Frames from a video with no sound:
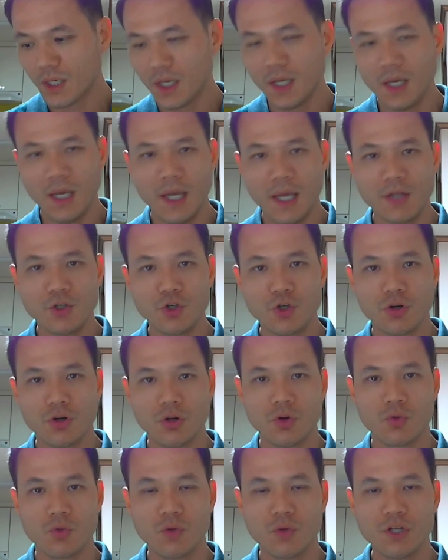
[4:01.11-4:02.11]
and your
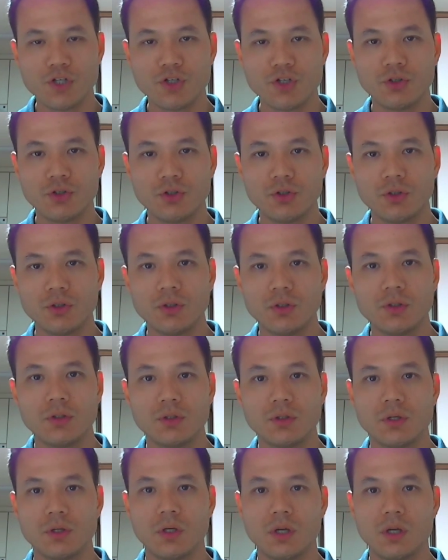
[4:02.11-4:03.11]
original
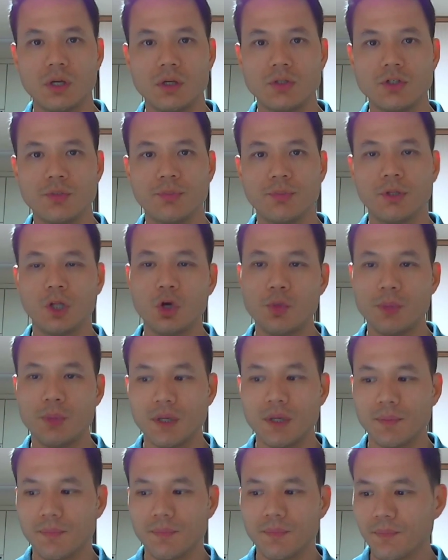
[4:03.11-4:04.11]

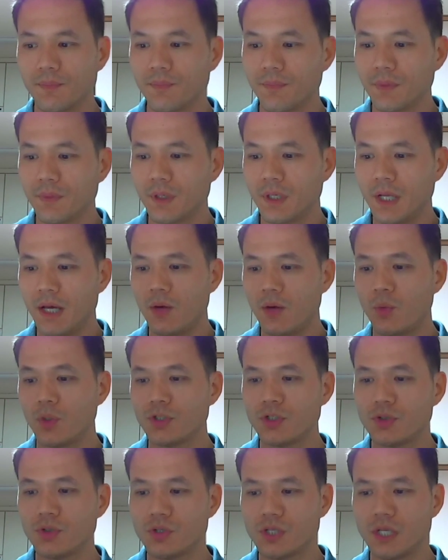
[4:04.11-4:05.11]
diploma. Now,
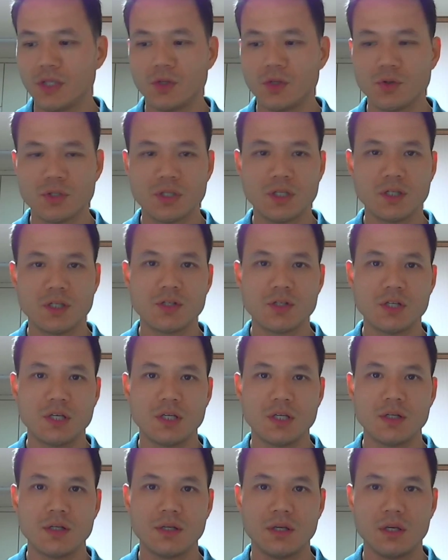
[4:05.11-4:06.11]
once you send those things
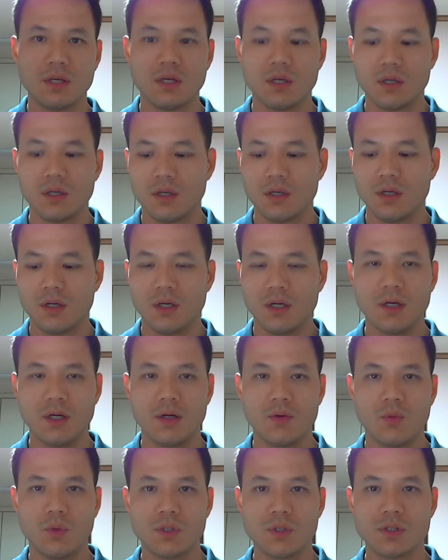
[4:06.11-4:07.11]
in,
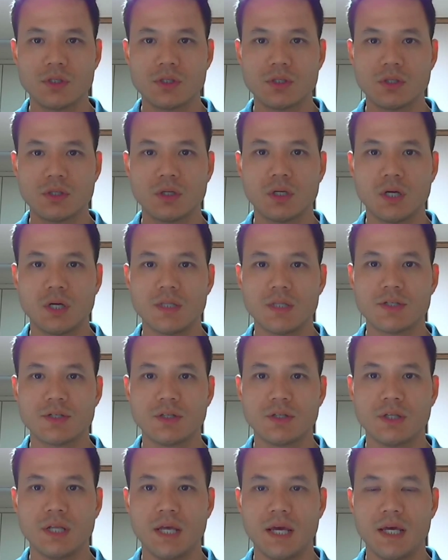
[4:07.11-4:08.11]
once the
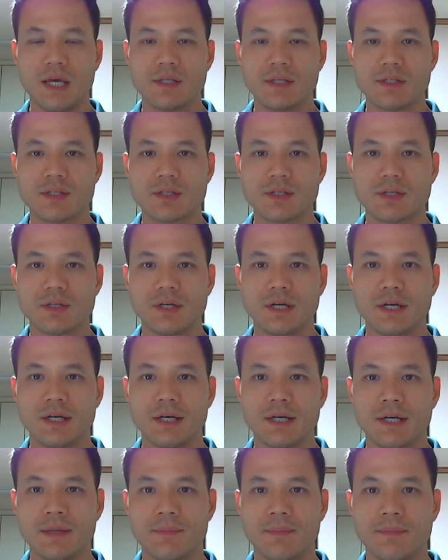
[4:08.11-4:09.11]
consulate has
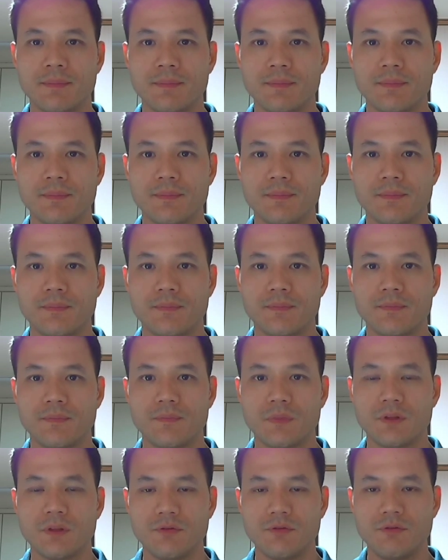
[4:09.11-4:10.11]

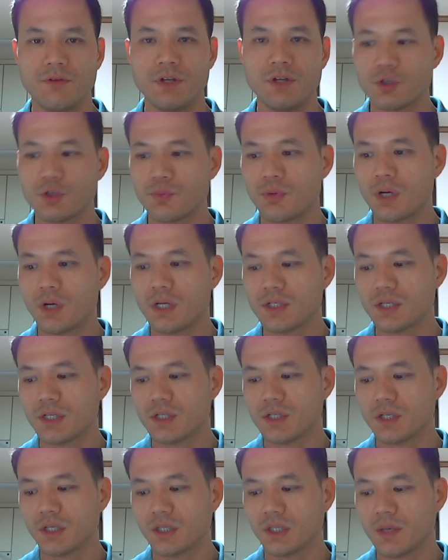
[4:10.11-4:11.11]
finished
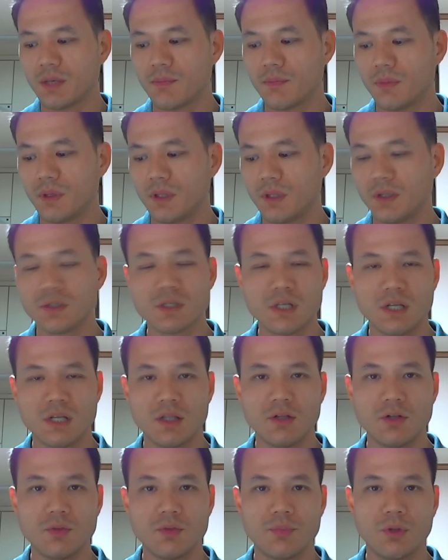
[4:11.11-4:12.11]
processing them, they'll send
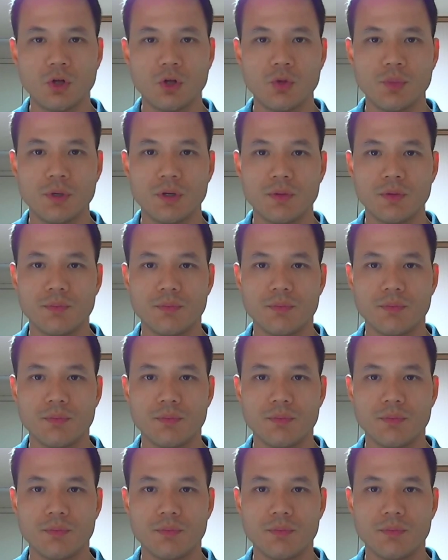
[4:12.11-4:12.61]
the diploma